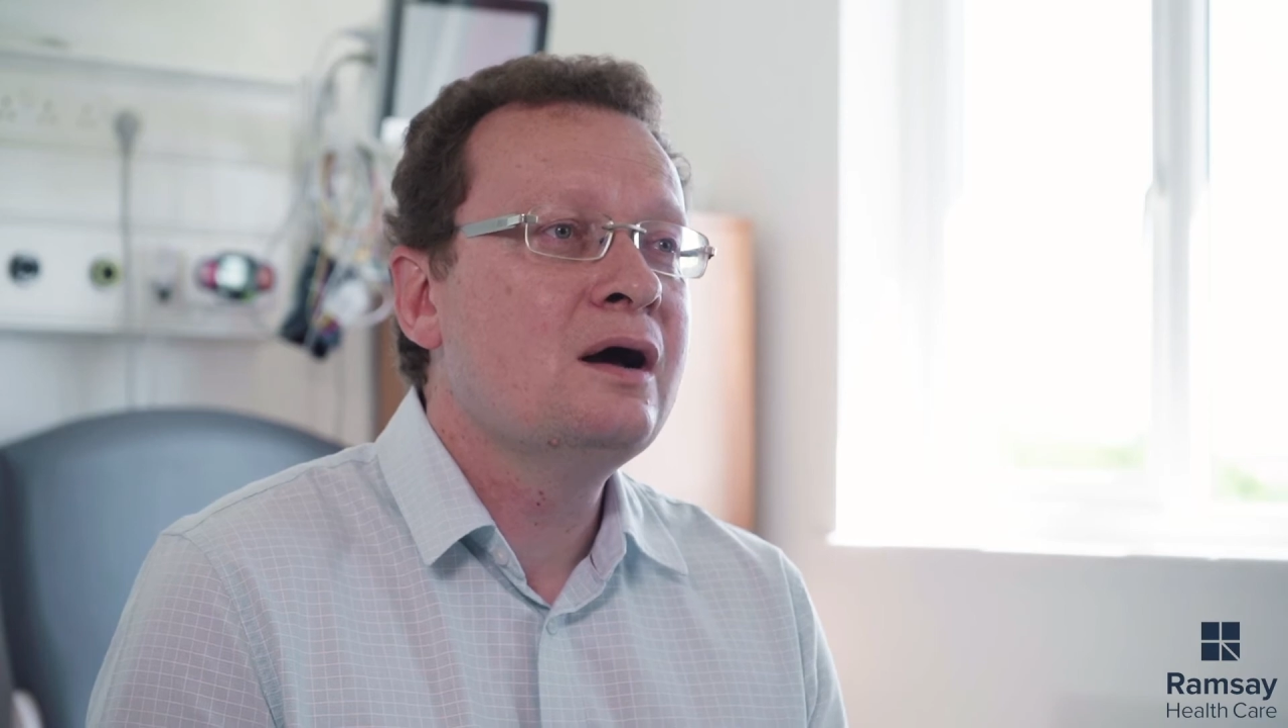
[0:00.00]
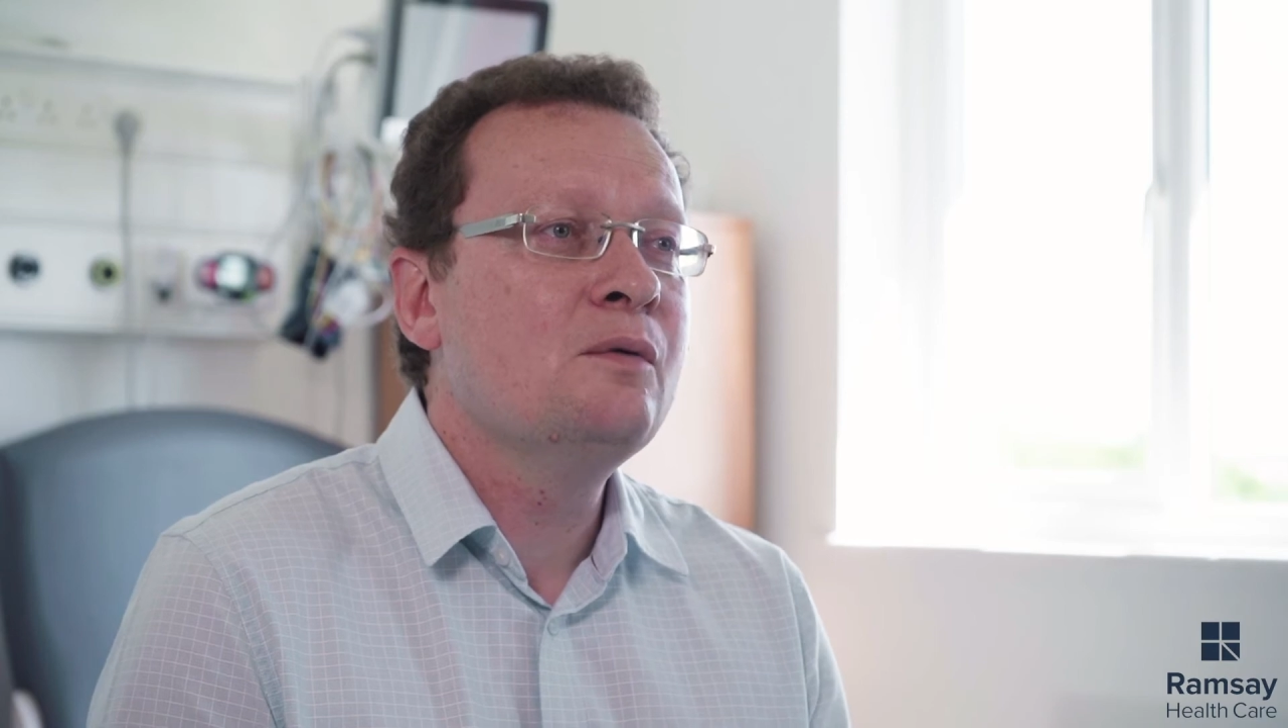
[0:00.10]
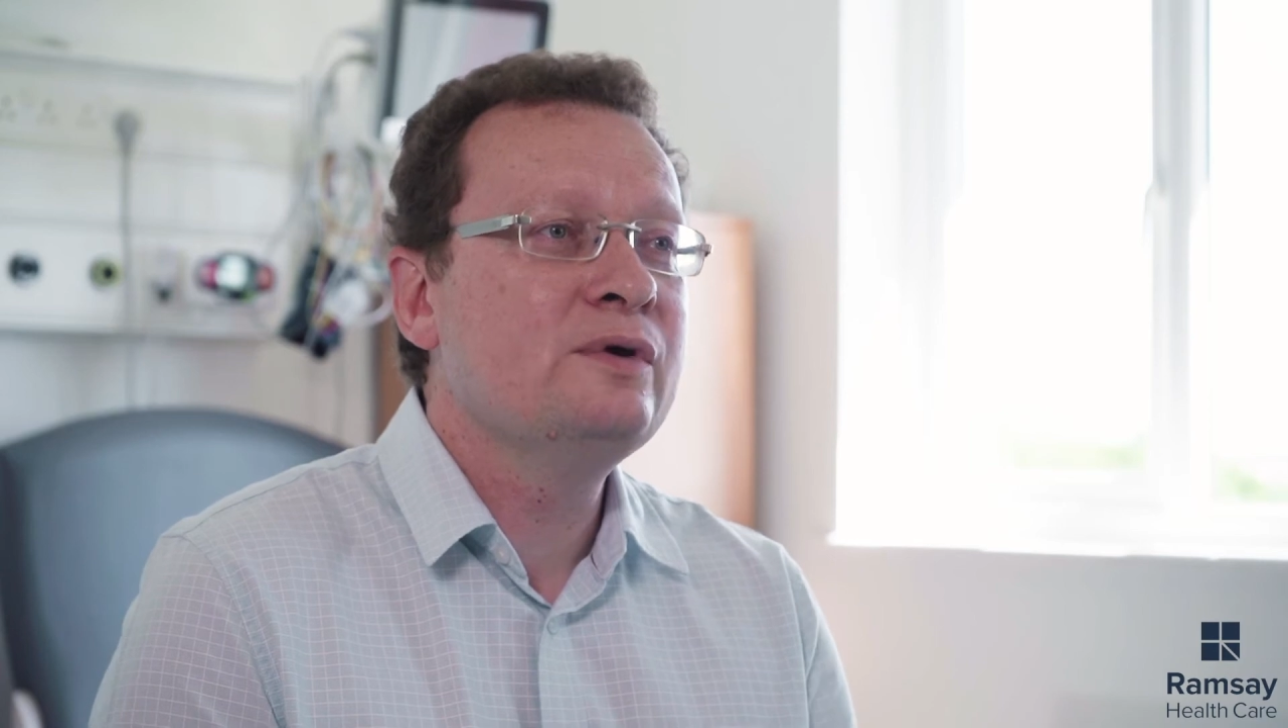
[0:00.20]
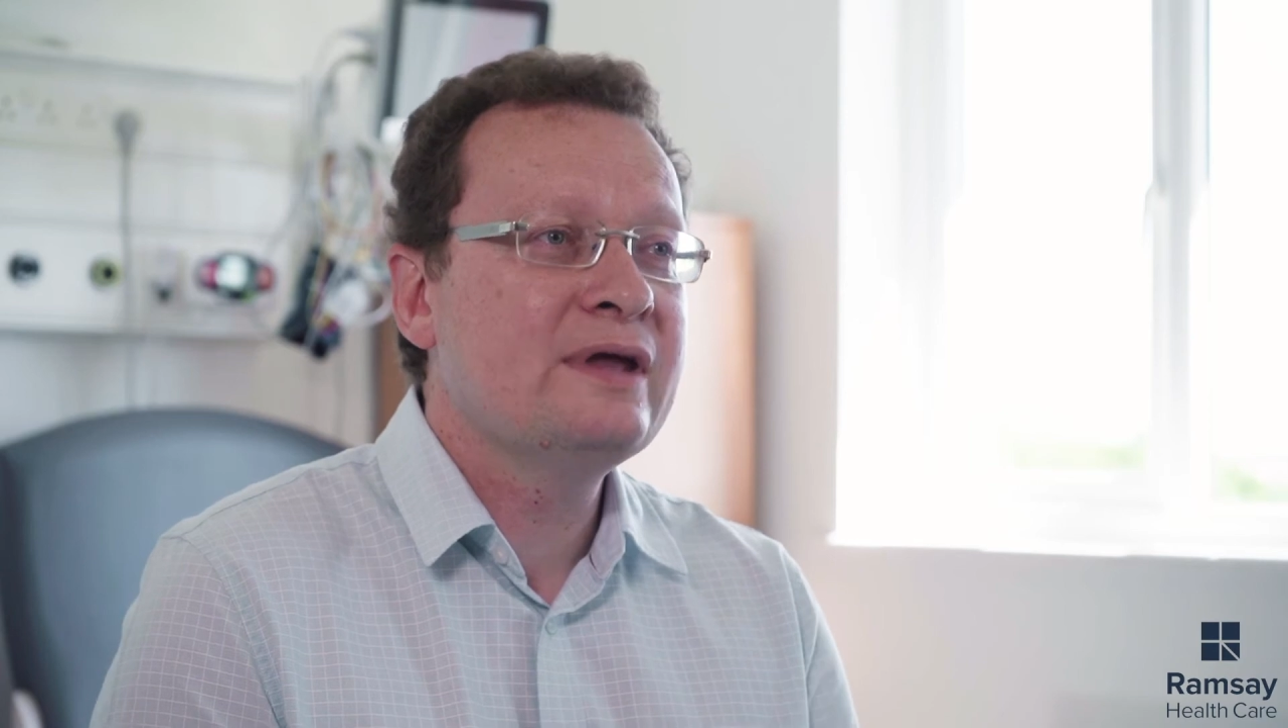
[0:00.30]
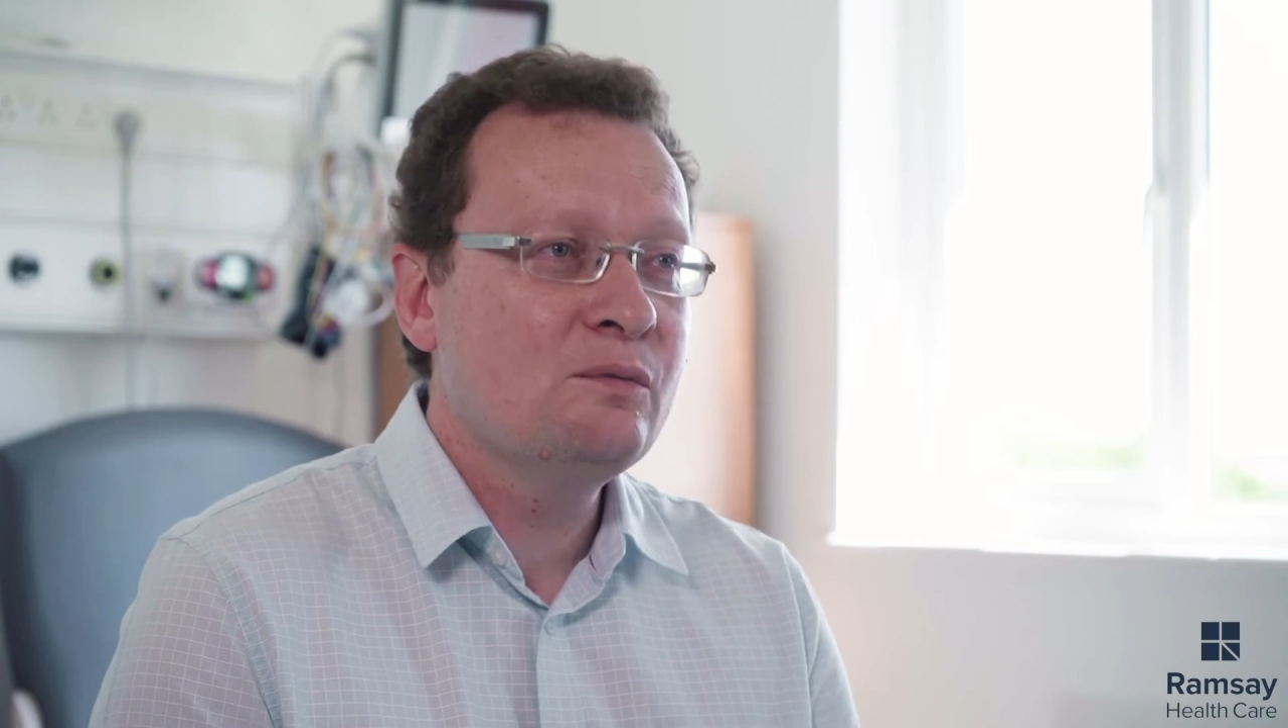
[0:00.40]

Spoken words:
without